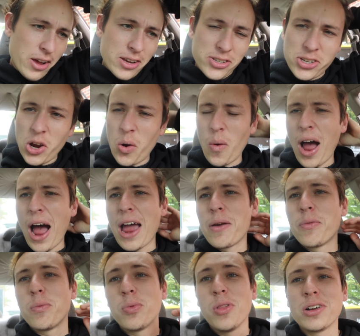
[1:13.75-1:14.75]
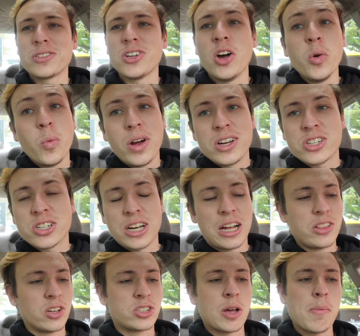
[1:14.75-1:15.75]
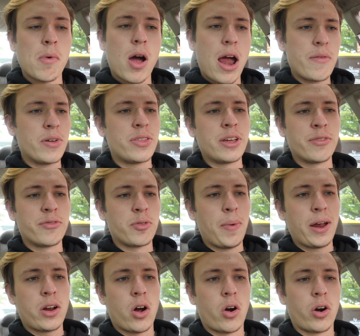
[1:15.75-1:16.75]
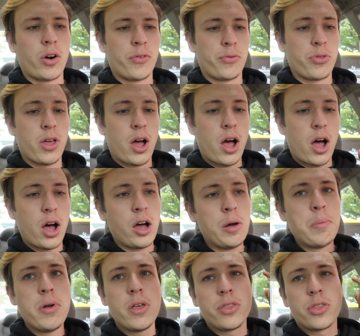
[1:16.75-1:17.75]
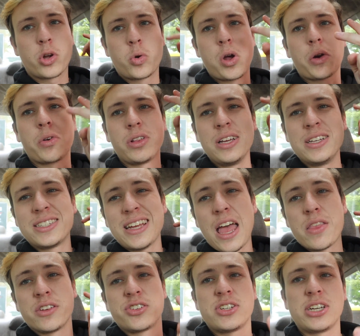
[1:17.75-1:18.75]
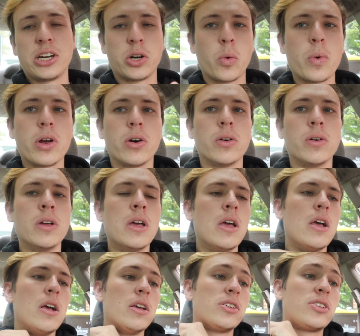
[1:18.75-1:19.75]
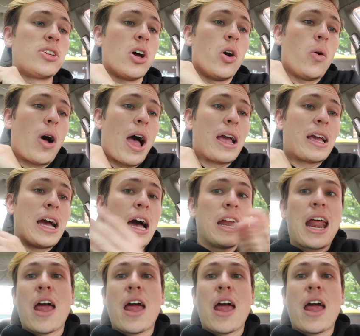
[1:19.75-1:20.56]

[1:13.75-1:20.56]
So I looked on Wish and I looked up everything for my car, for the hub, the quick release, and the steering wheel. So I got